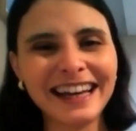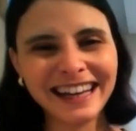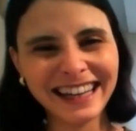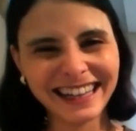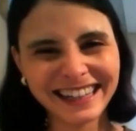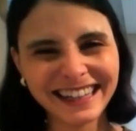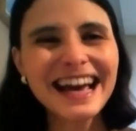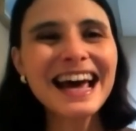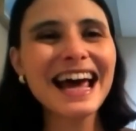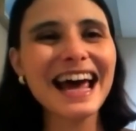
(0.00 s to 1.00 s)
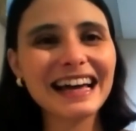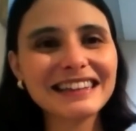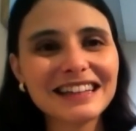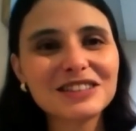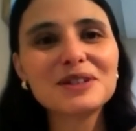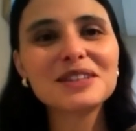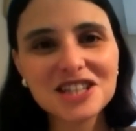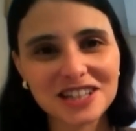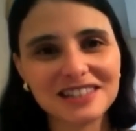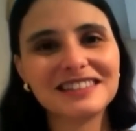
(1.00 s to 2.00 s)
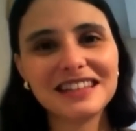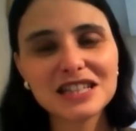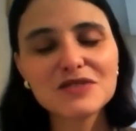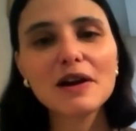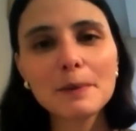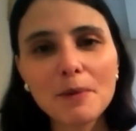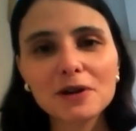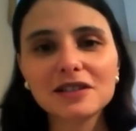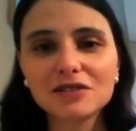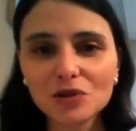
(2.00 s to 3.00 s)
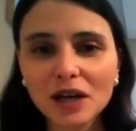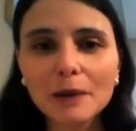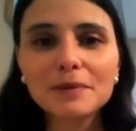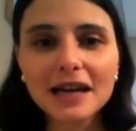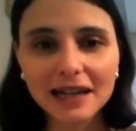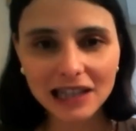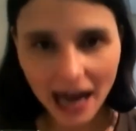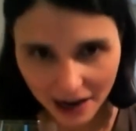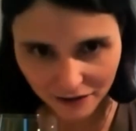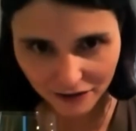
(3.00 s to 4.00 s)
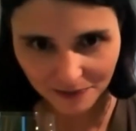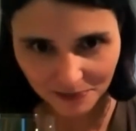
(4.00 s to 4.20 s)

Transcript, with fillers: mm and it's very important to keep that alive.